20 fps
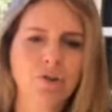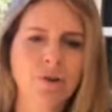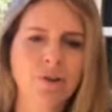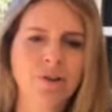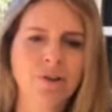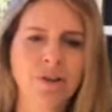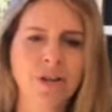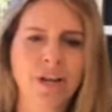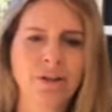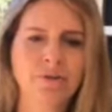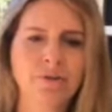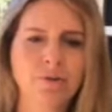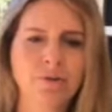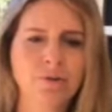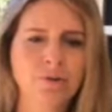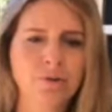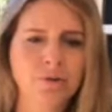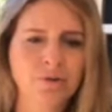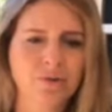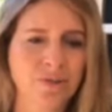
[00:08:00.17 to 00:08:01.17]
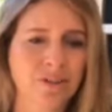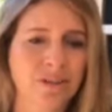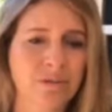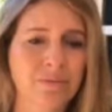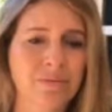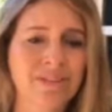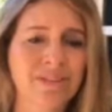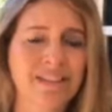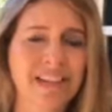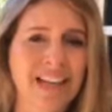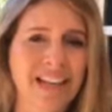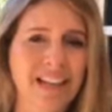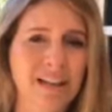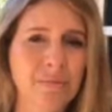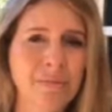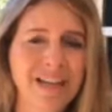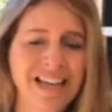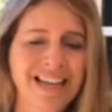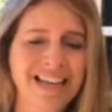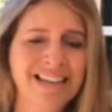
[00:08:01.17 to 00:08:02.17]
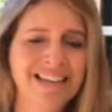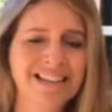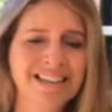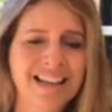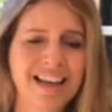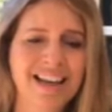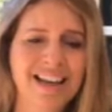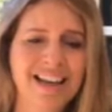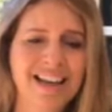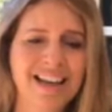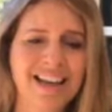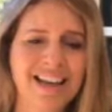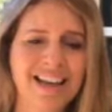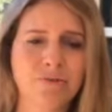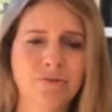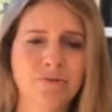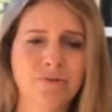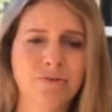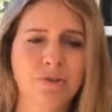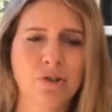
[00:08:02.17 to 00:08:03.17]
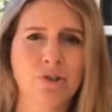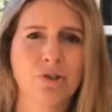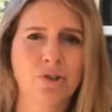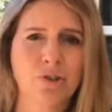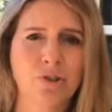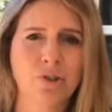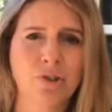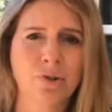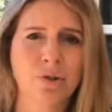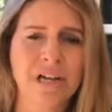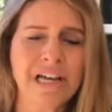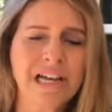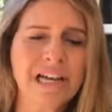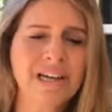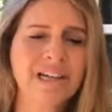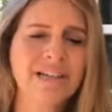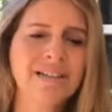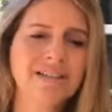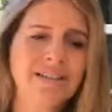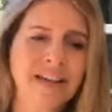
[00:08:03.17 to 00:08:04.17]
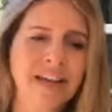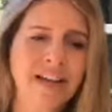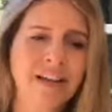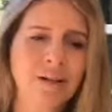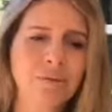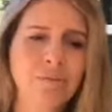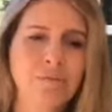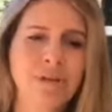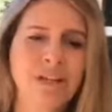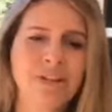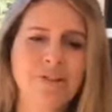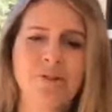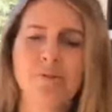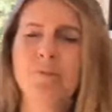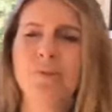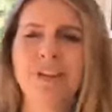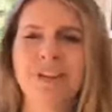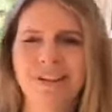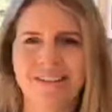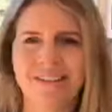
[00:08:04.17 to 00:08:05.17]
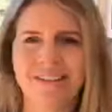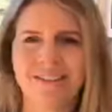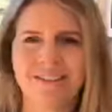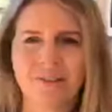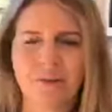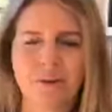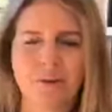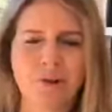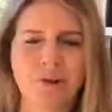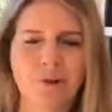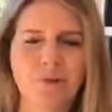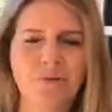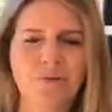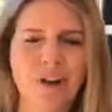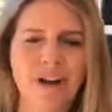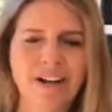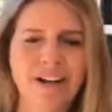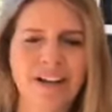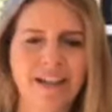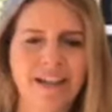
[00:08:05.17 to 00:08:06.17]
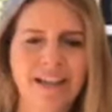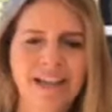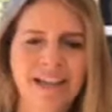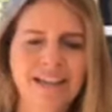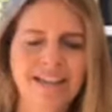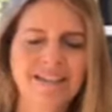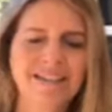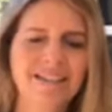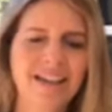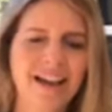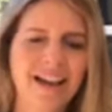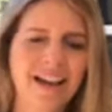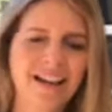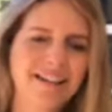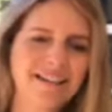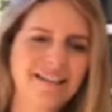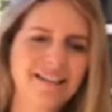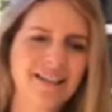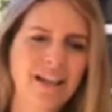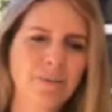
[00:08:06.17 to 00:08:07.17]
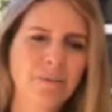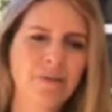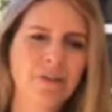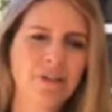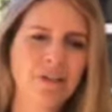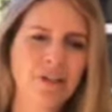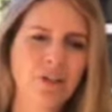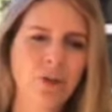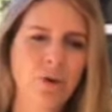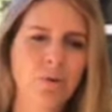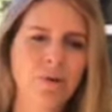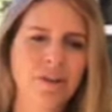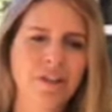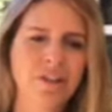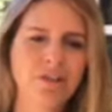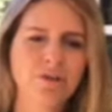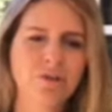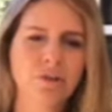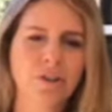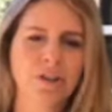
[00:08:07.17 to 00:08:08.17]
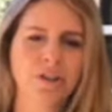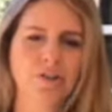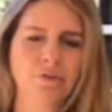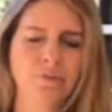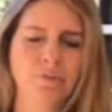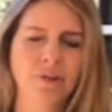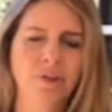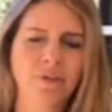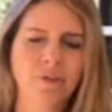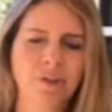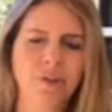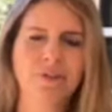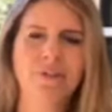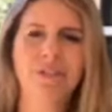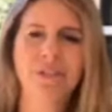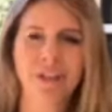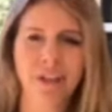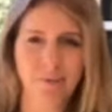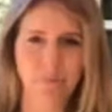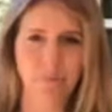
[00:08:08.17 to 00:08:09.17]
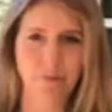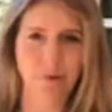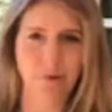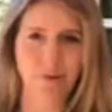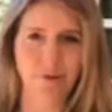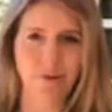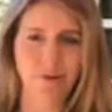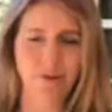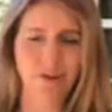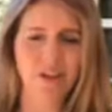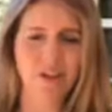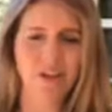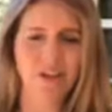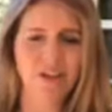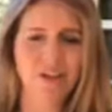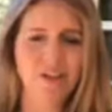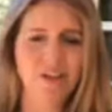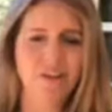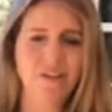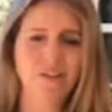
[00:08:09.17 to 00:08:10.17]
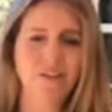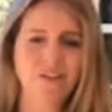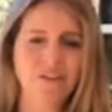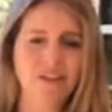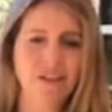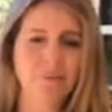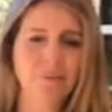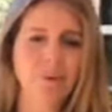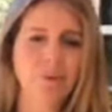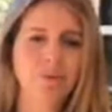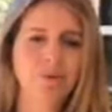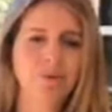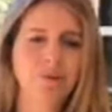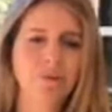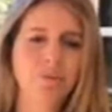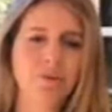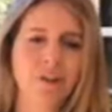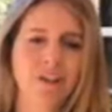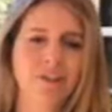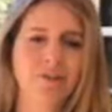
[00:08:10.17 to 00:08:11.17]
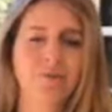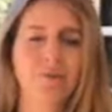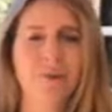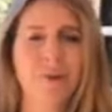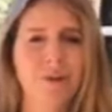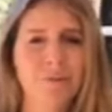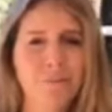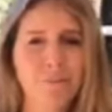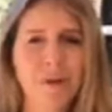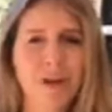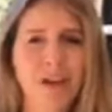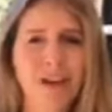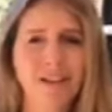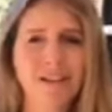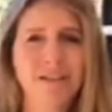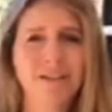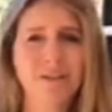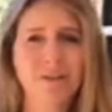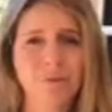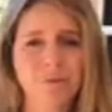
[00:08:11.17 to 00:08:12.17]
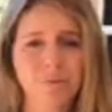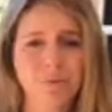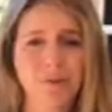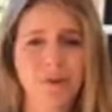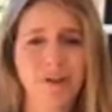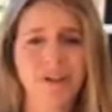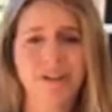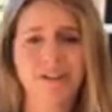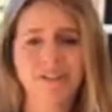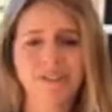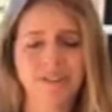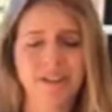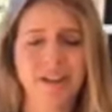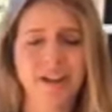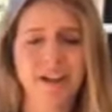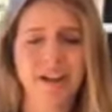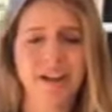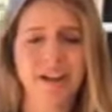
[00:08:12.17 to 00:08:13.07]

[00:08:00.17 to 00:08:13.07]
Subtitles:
other names for Jerusalem, Salem and Zion, in verse 2. Salem means peace or no fighting. Zion is the name of the hill where the Israelites built their temple. The temple was the place where they met to praise God.